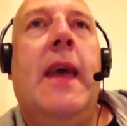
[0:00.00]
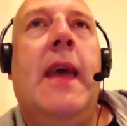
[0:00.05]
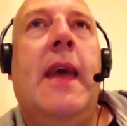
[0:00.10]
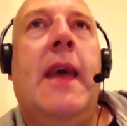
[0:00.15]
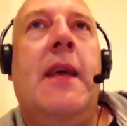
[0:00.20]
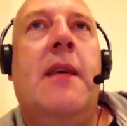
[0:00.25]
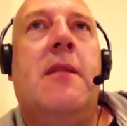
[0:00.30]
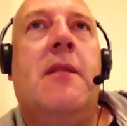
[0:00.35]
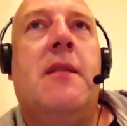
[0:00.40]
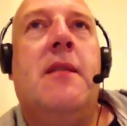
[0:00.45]

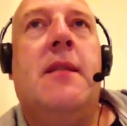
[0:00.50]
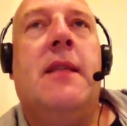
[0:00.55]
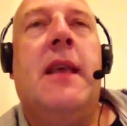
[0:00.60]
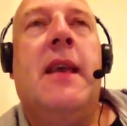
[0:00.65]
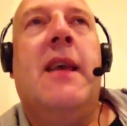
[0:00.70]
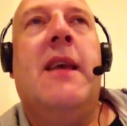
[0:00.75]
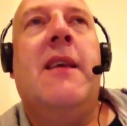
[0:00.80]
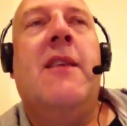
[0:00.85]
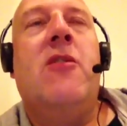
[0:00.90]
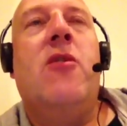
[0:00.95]
is
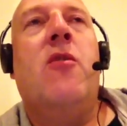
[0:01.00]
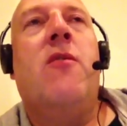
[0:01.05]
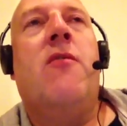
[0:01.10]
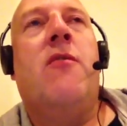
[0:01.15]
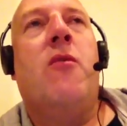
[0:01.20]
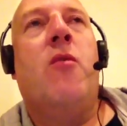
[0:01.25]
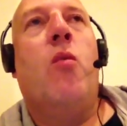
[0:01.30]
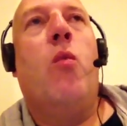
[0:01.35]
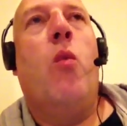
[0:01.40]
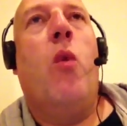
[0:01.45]
taking you
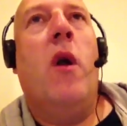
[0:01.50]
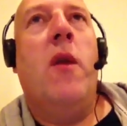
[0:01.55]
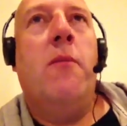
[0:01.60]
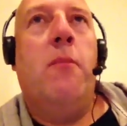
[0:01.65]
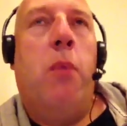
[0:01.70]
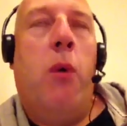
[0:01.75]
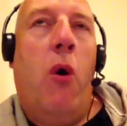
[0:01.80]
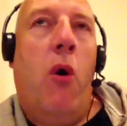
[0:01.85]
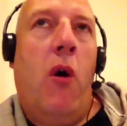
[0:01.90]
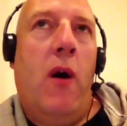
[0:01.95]
from one
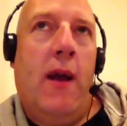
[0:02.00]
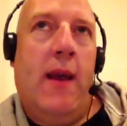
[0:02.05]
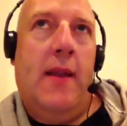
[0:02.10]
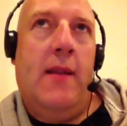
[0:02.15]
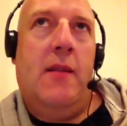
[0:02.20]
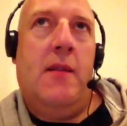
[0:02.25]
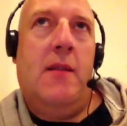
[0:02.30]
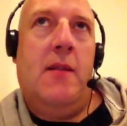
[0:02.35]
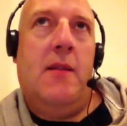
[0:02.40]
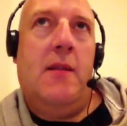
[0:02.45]

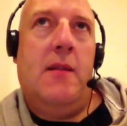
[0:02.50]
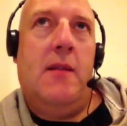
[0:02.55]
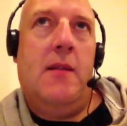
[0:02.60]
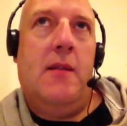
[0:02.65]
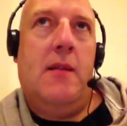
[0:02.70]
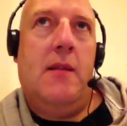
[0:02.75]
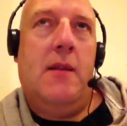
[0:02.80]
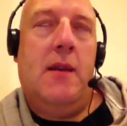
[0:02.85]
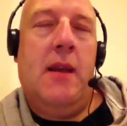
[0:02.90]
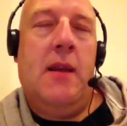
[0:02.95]

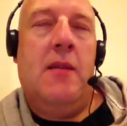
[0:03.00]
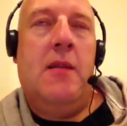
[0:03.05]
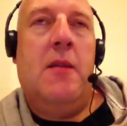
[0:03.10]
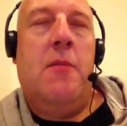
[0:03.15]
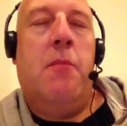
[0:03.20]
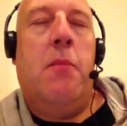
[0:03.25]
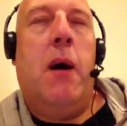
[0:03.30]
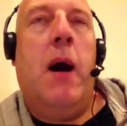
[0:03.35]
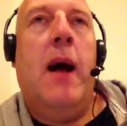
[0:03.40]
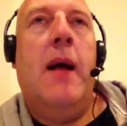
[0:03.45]
point in the
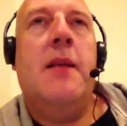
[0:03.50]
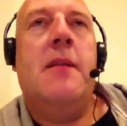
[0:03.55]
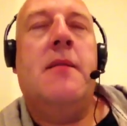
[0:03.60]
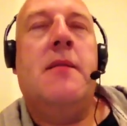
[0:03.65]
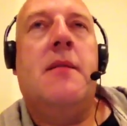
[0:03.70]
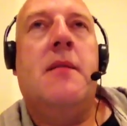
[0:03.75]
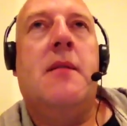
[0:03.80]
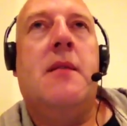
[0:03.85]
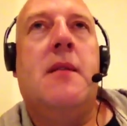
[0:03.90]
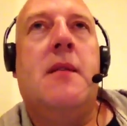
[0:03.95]

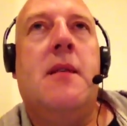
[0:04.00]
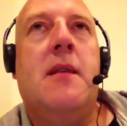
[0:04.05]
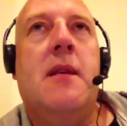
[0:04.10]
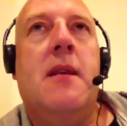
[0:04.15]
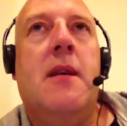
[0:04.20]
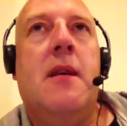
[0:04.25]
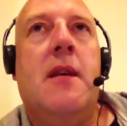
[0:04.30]
past